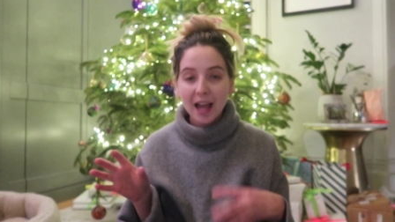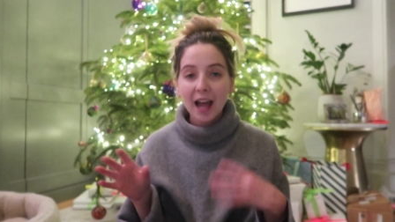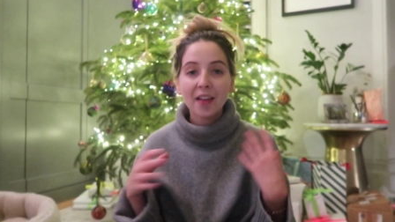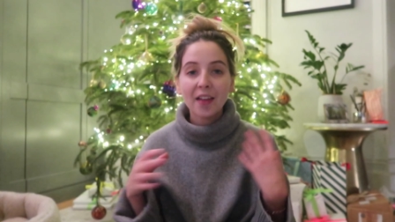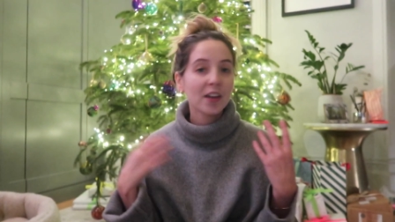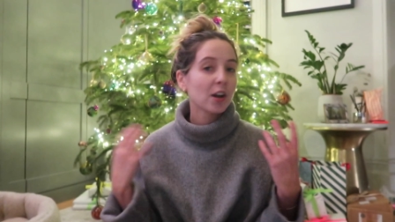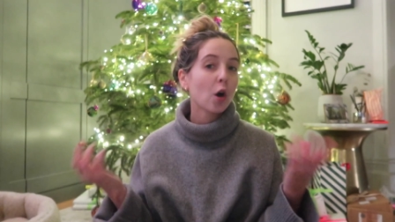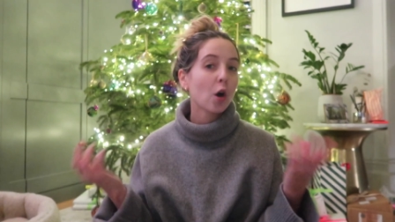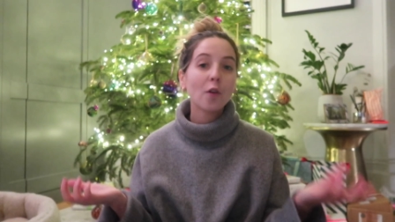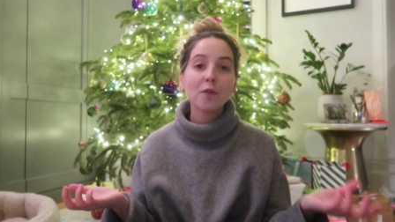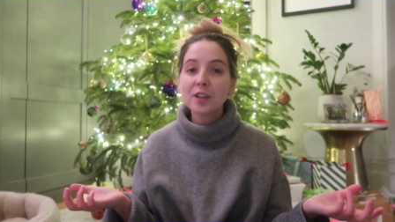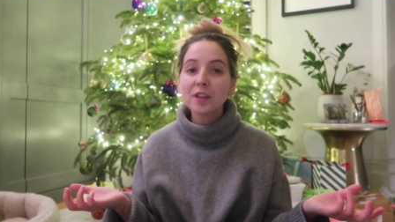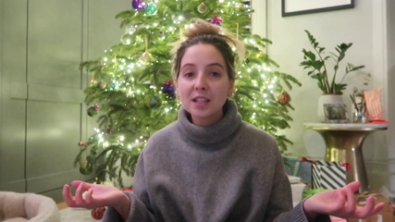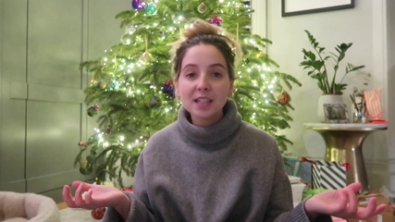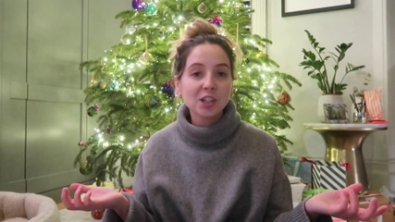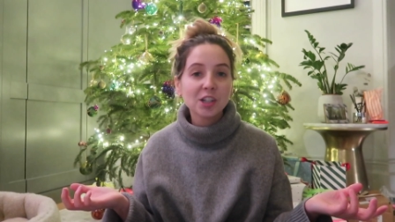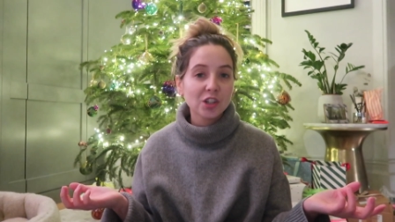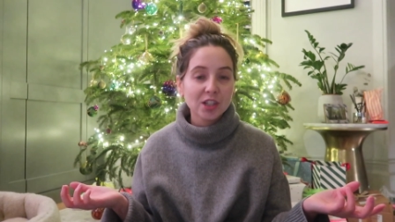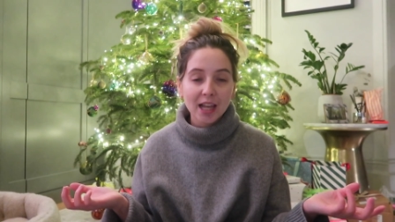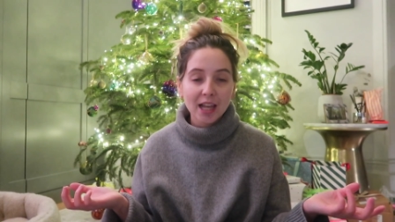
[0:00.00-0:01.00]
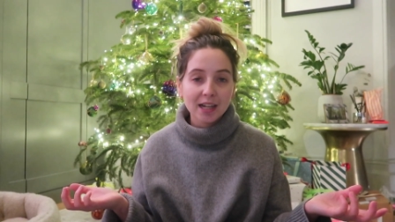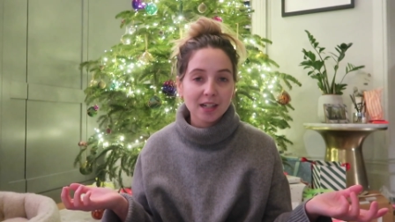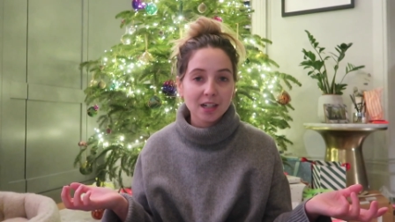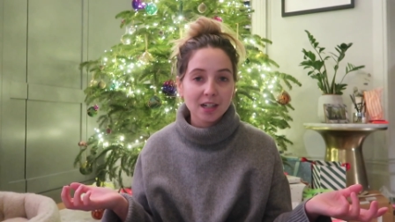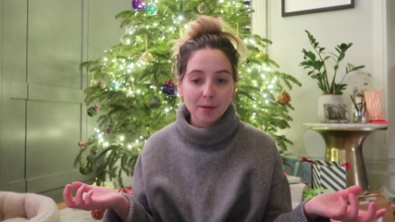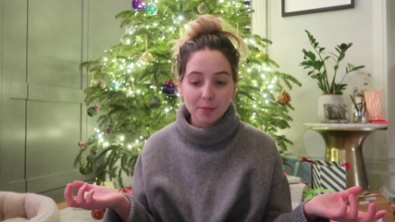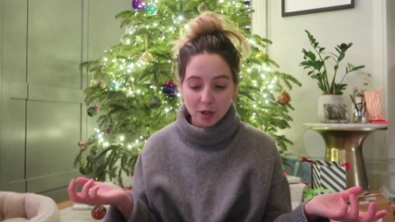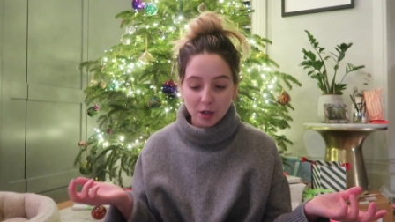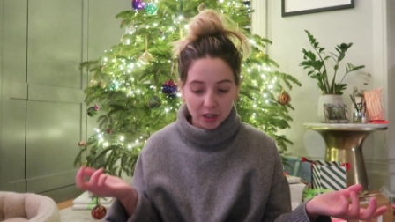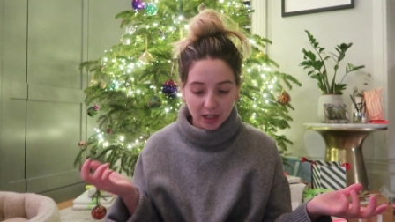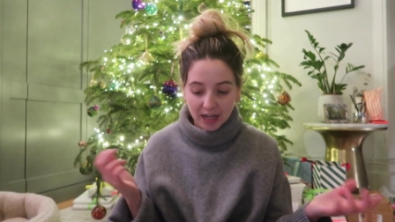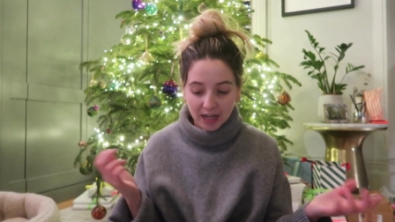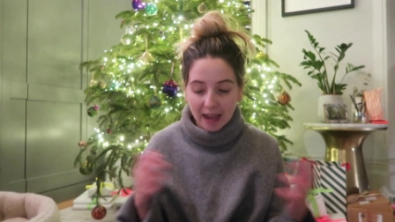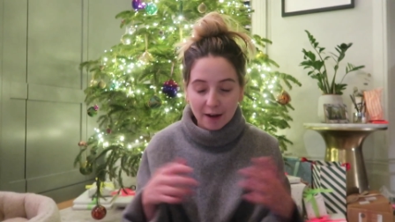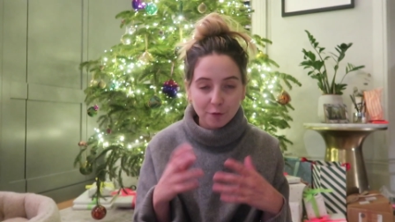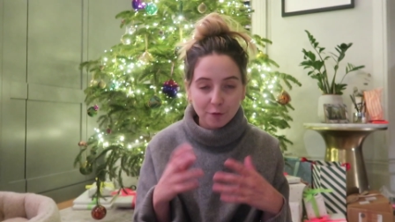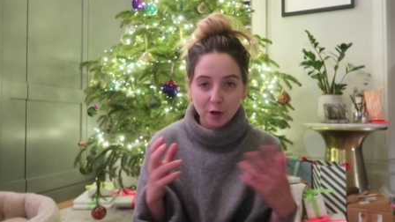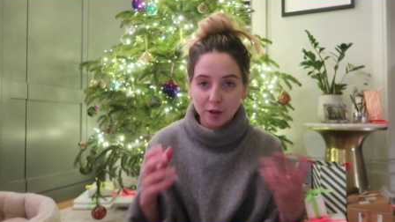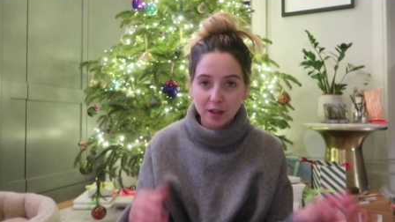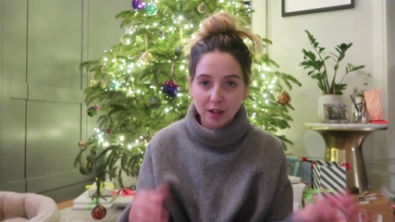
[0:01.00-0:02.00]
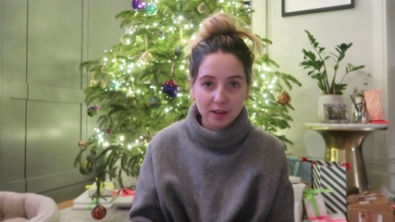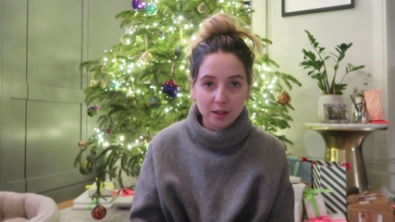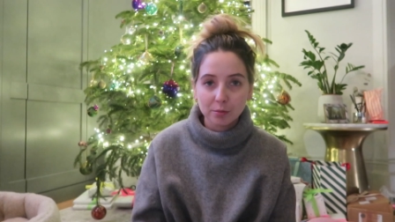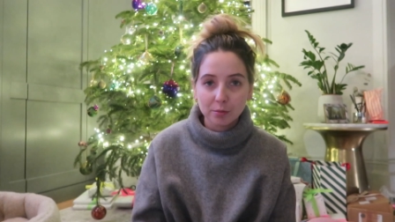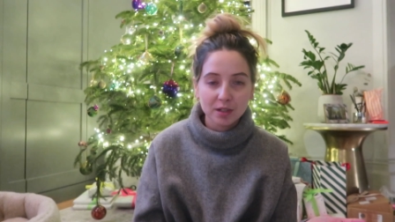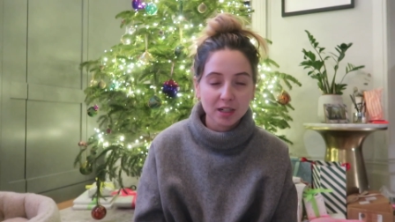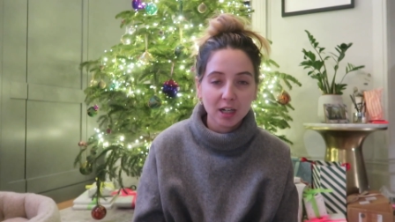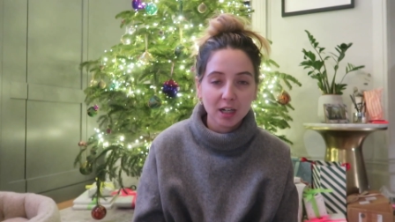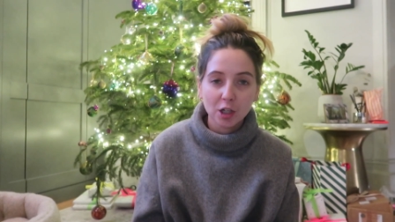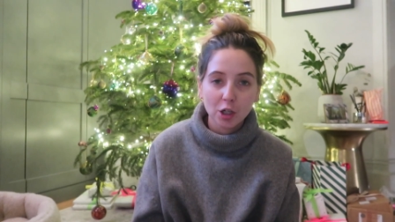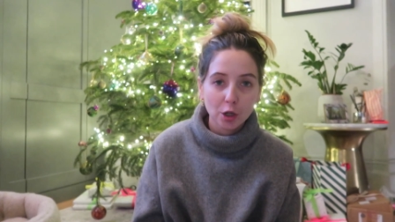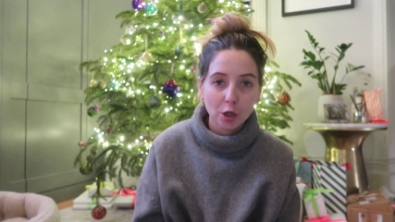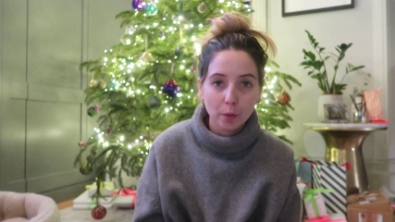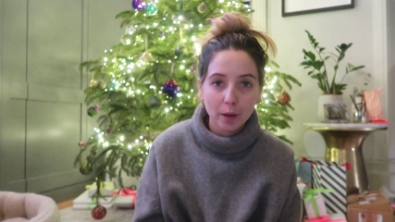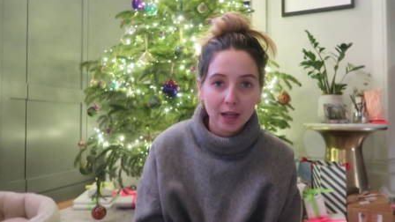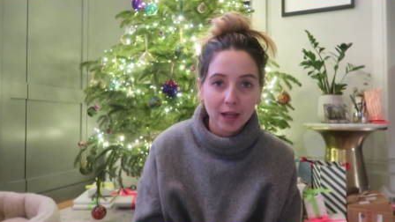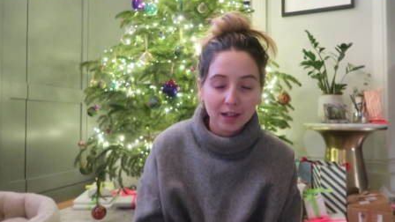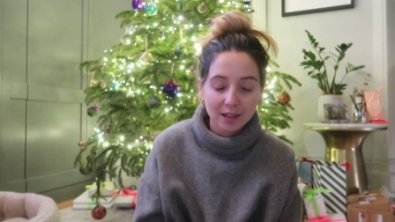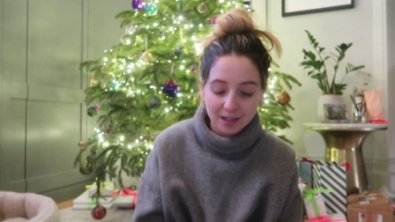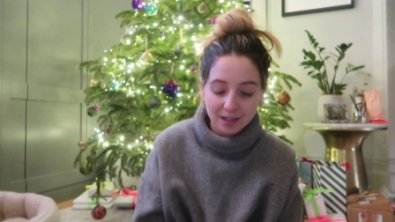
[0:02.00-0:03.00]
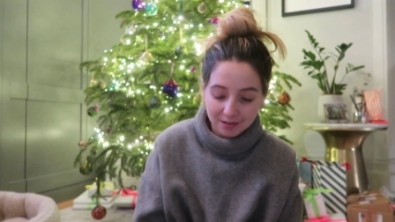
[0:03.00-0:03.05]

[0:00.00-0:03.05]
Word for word: and then obviously just ended up looking at everything that was like new in.